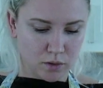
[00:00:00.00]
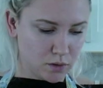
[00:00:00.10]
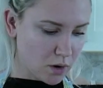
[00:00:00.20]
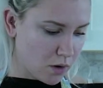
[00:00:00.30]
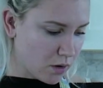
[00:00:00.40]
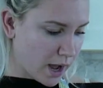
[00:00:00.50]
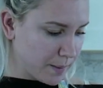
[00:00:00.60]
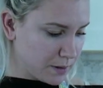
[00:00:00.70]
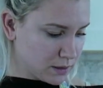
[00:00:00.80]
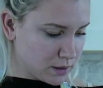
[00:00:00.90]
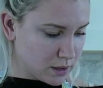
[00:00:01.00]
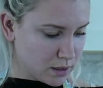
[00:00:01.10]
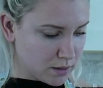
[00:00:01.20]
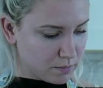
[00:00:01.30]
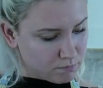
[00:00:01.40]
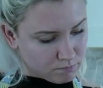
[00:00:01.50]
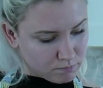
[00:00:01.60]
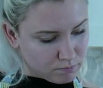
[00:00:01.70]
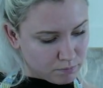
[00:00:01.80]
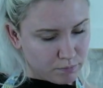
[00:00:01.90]
So I'm just gonna
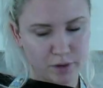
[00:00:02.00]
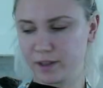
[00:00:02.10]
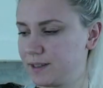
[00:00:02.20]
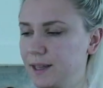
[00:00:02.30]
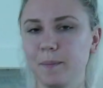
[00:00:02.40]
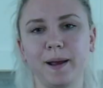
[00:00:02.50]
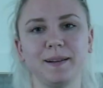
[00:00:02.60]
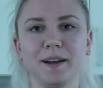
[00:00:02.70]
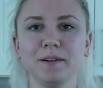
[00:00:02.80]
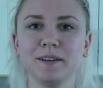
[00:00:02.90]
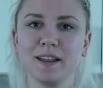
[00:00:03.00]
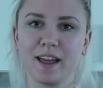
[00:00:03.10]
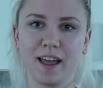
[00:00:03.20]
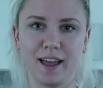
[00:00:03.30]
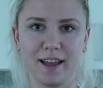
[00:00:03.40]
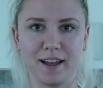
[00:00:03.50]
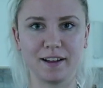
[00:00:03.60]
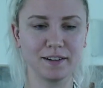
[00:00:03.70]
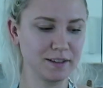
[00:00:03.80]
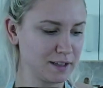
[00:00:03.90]
put this in the pan now
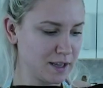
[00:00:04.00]
and